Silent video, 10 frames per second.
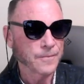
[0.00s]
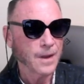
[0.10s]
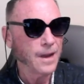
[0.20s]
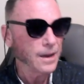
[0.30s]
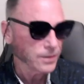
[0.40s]

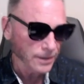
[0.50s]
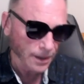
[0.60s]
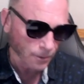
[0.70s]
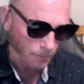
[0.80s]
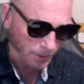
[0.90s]
Actually, I
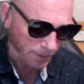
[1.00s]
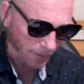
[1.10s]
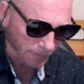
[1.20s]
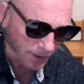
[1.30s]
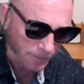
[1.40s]
don't believe
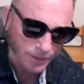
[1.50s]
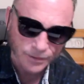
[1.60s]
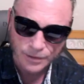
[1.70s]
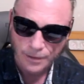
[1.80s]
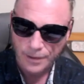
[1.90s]
I've given a
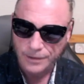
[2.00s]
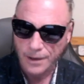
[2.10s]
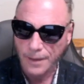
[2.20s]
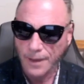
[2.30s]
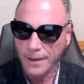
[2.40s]
series
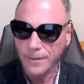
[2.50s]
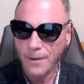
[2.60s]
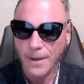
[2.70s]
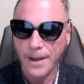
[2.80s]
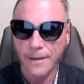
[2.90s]
on that.
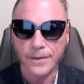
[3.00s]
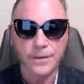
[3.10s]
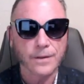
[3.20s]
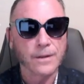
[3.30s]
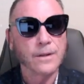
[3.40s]
No, I haven't.
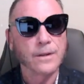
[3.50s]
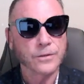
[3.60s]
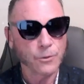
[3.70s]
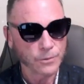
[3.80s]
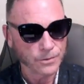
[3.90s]

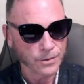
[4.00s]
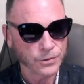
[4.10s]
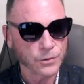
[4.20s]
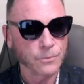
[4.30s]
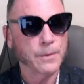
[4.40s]
So the
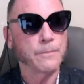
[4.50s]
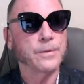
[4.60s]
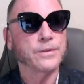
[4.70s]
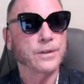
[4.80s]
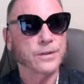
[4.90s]

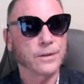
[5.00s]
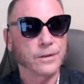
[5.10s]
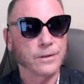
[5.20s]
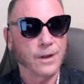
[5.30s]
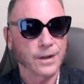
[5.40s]

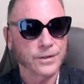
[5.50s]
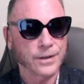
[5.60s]
superpositional logic